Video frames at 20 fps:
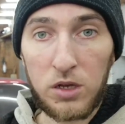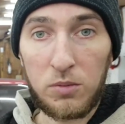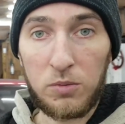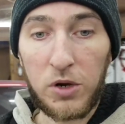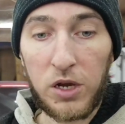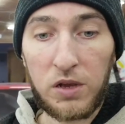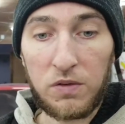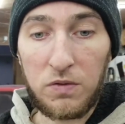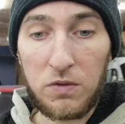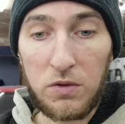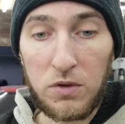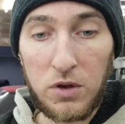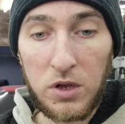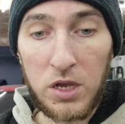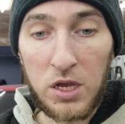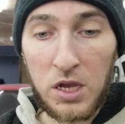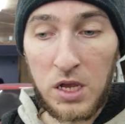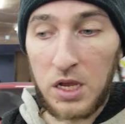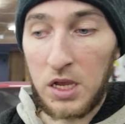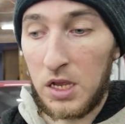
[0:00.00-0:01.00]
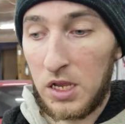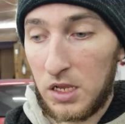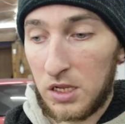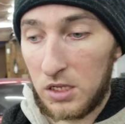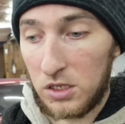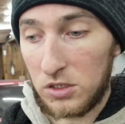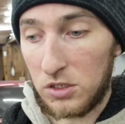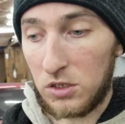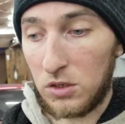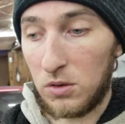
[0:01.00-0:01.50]
brake fluid.
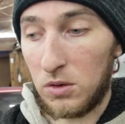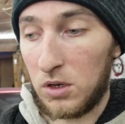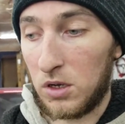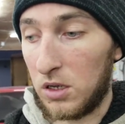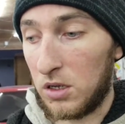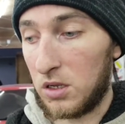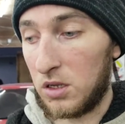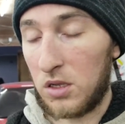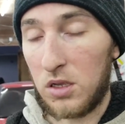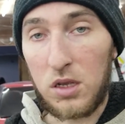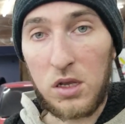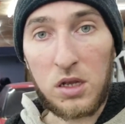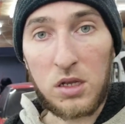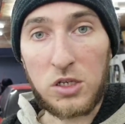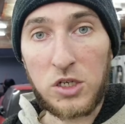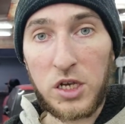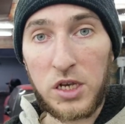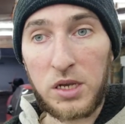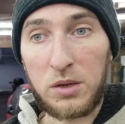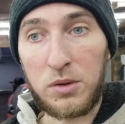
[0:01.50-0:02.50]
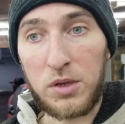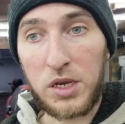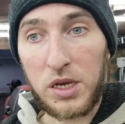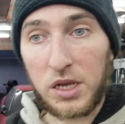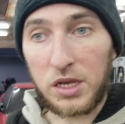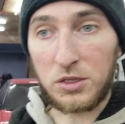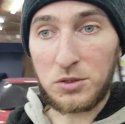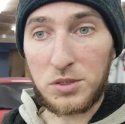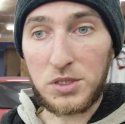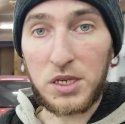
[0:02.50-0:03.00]
So I'll check you later,
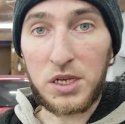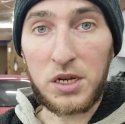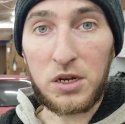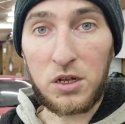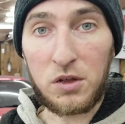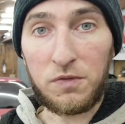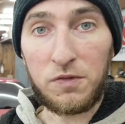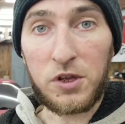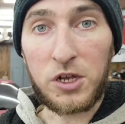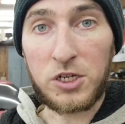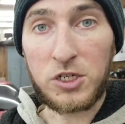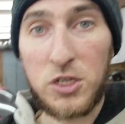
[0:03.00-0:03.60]
guys, once I get it all flushed.